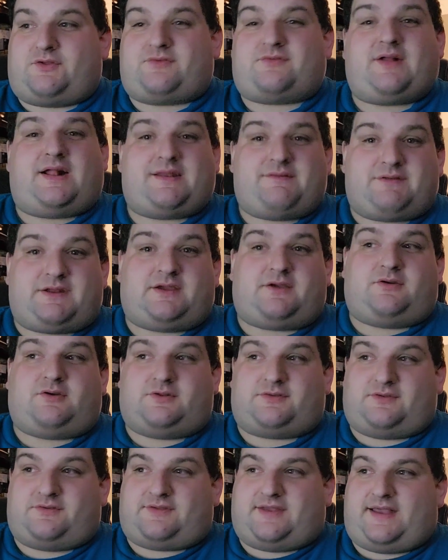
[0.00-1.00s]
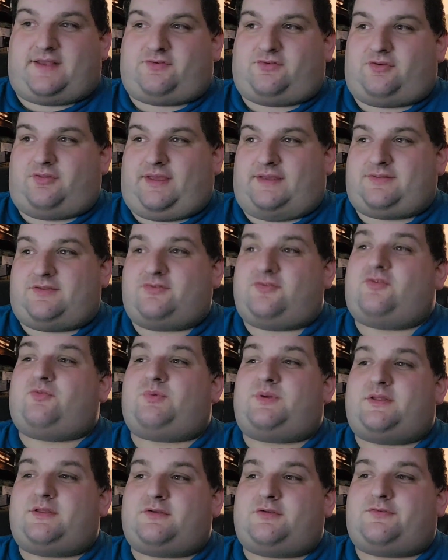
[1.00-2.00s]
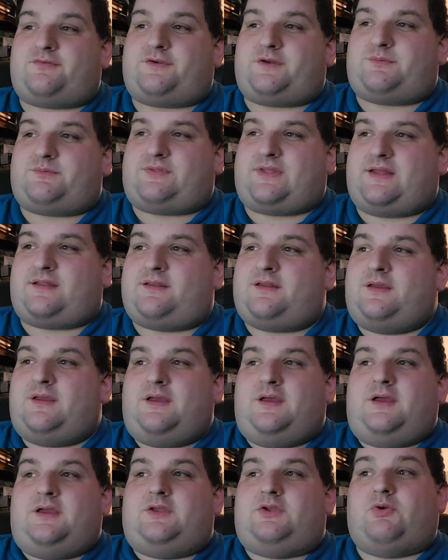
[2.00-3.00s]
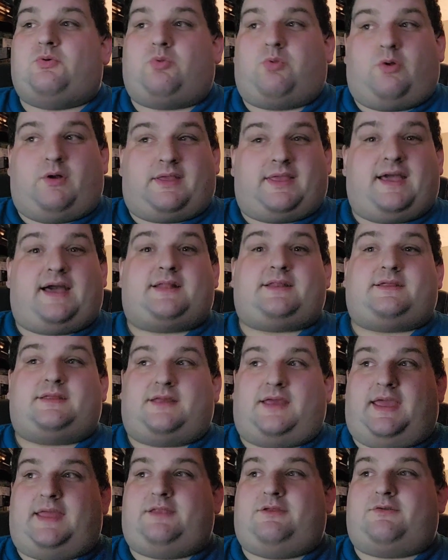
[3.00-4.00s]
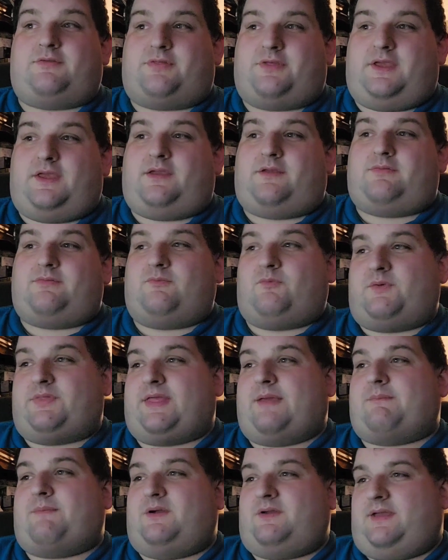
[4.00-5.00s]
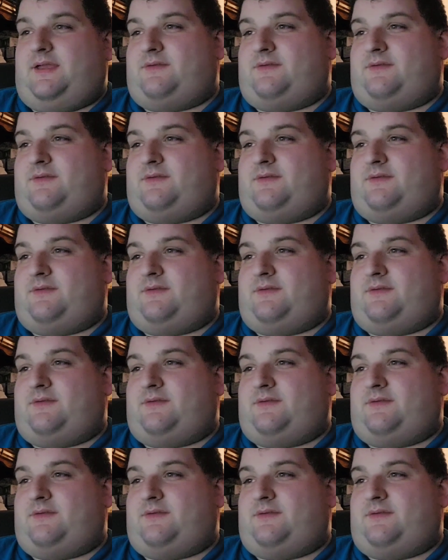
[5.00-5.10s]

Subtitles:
It's not even a good disaster. Like, this is one of those films that you look at it and you think with them,